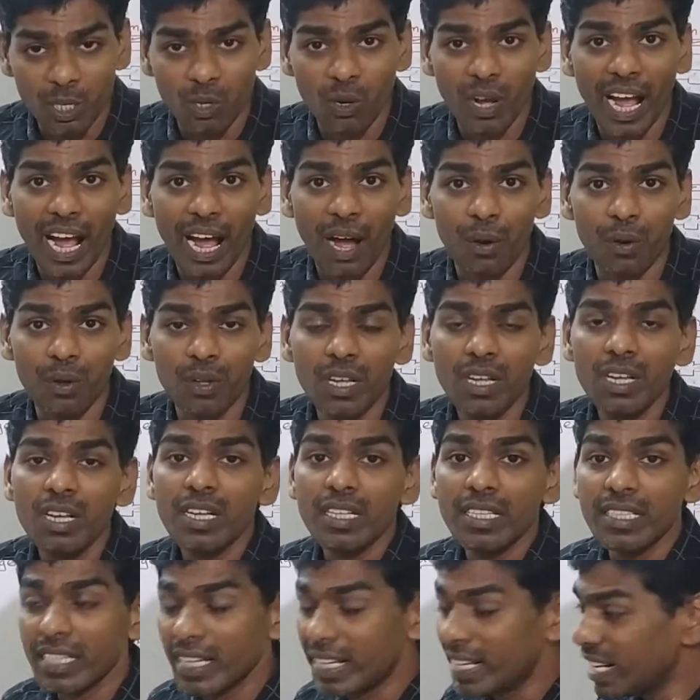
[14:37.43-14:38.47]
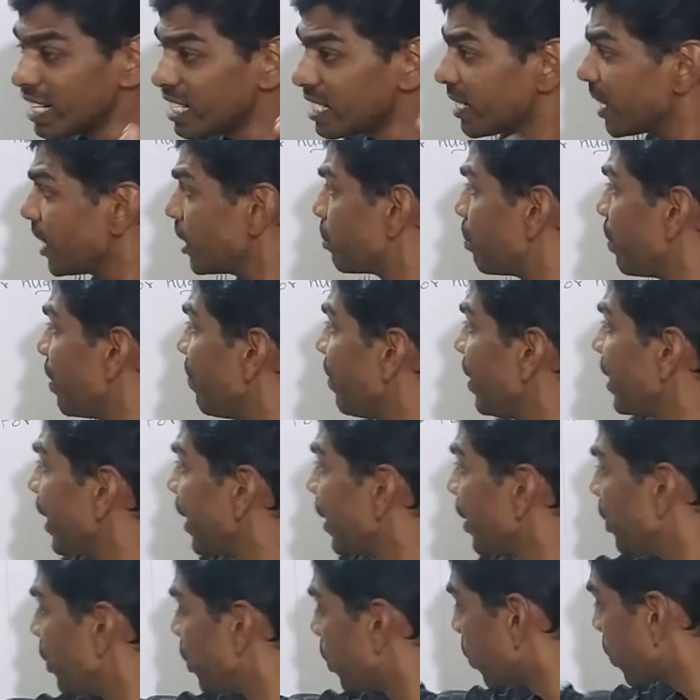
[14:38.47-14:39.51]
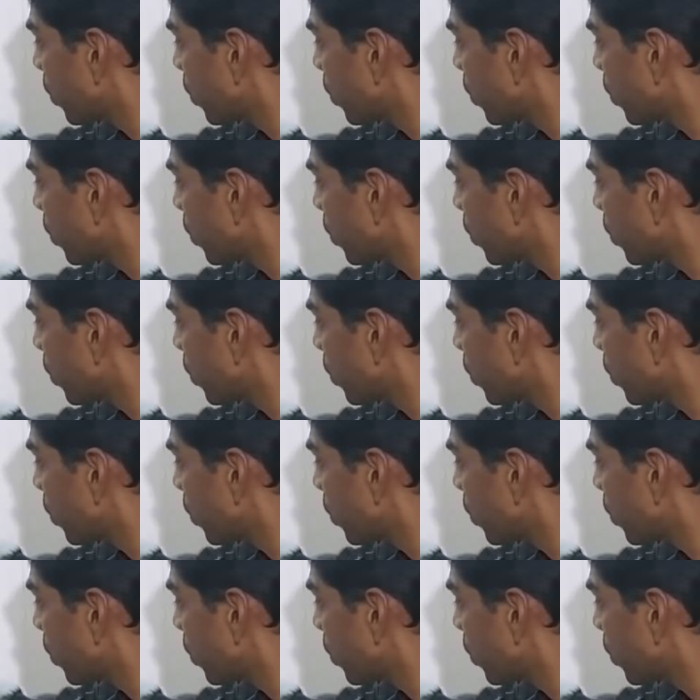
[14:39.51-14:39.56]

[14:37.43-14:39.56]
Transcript: to have the distance between the indoor